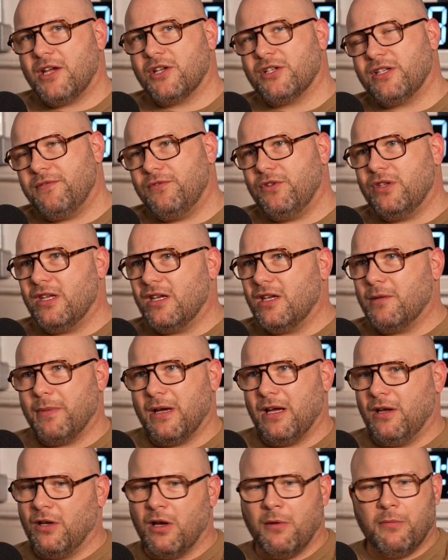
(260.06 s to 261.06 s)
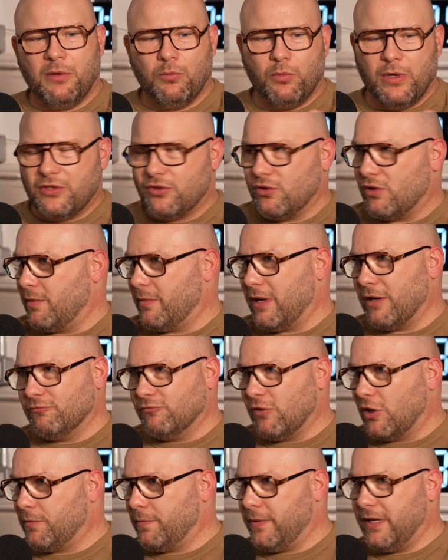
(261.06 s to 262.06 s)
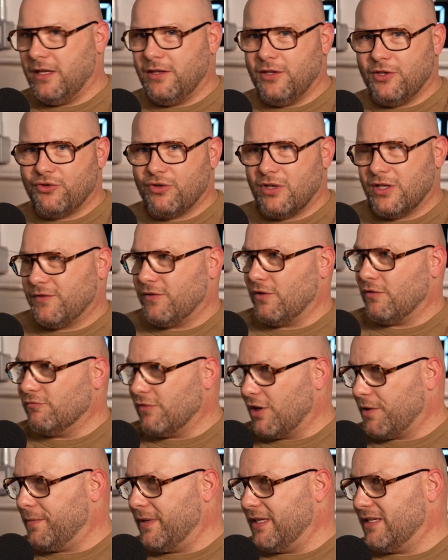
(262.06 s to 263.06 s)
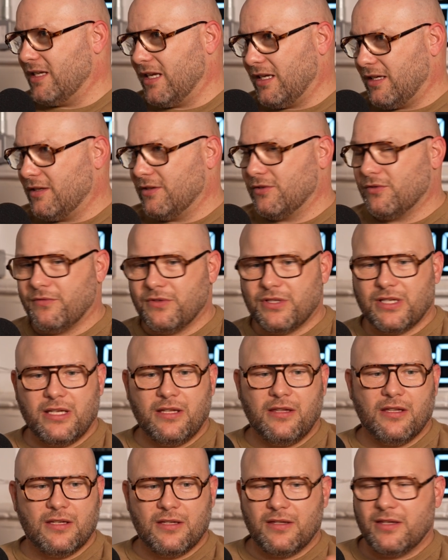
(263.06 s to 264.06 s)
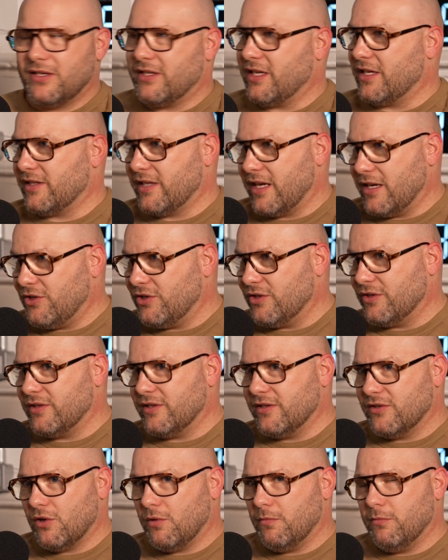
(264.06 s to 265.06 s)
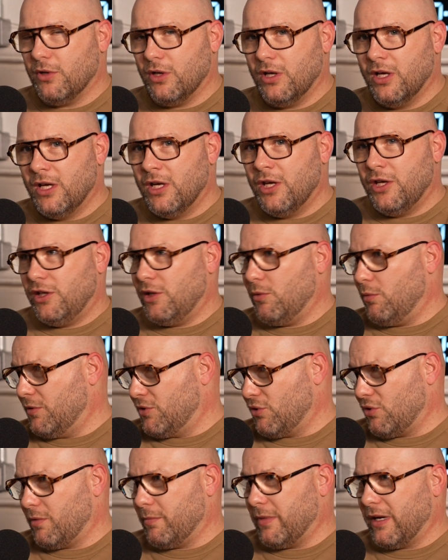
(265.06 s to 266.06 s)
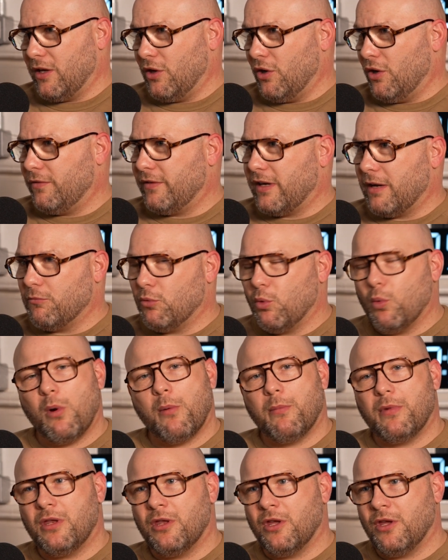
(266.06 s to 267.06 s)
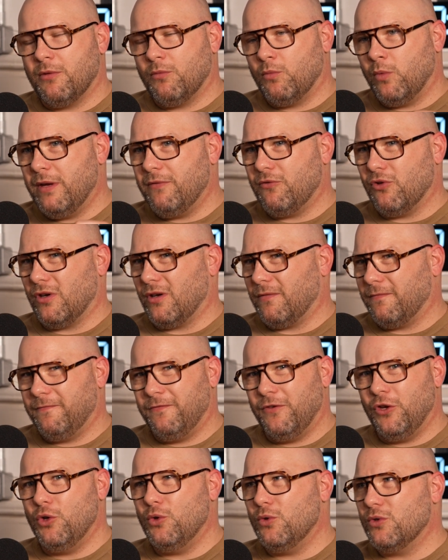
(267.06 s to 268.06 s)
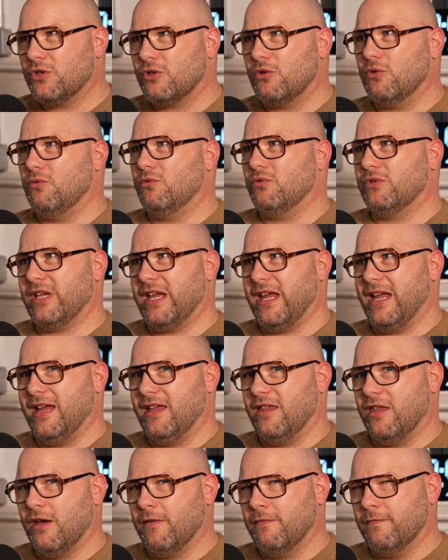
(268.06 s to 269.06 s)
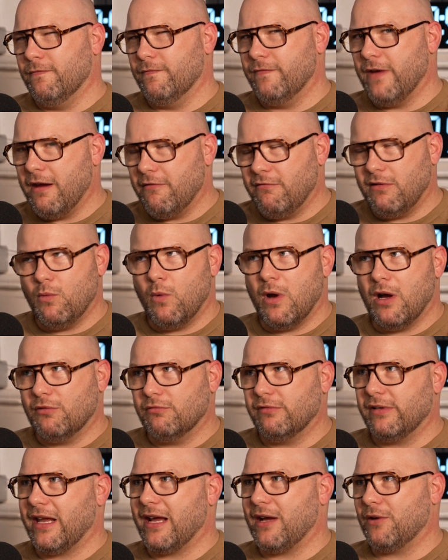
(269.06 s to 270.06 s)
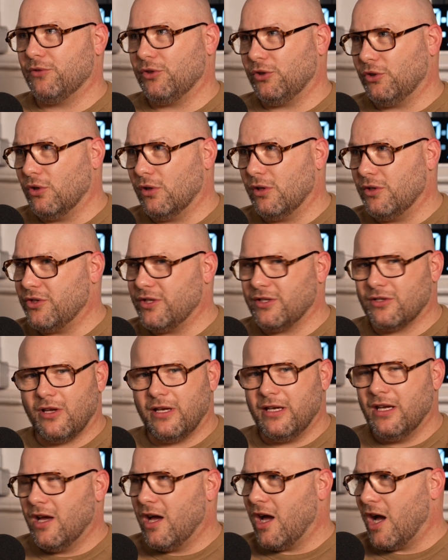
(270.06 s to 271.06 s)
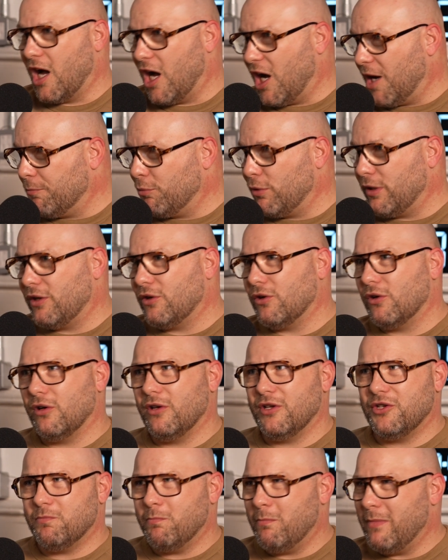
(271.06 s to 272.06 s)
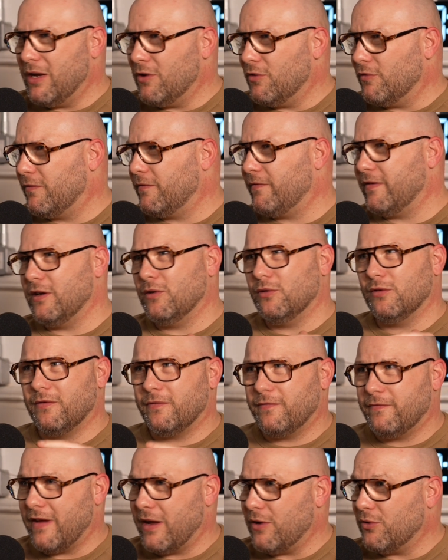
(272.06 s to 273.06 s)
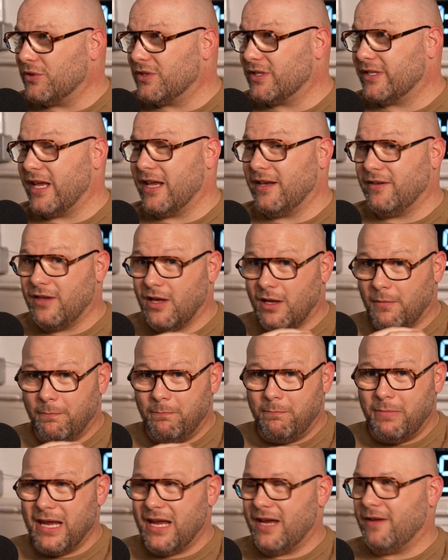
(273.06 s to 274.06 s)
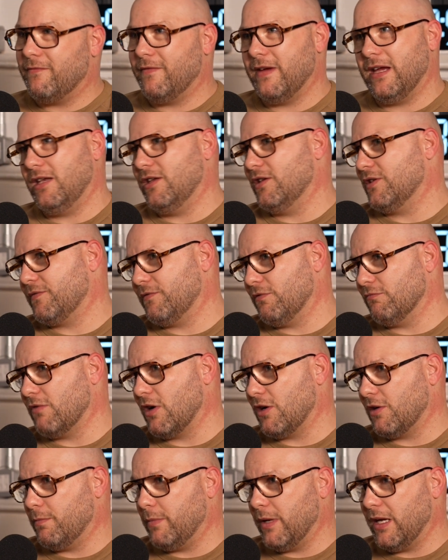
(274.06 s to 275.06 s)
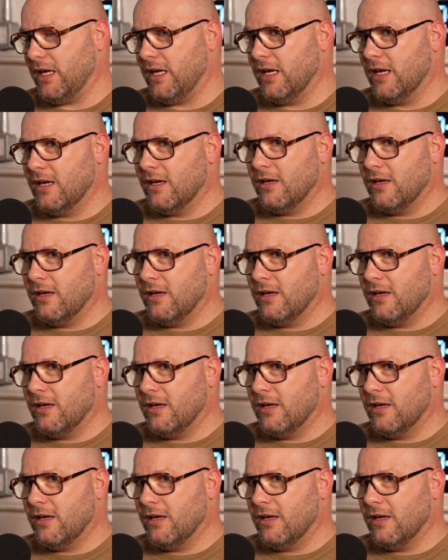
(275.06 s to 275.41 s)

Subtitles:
because if you think about it, I mean, we're talking about rugby and the transfer of rugby today because obviously the Six Nations is on. But we were talking about it off camera, weren't we? That we've got a few schools here that are very well renowned, and colleges like Hartbury College, Millfield, Felsted that are big feeders for rugby.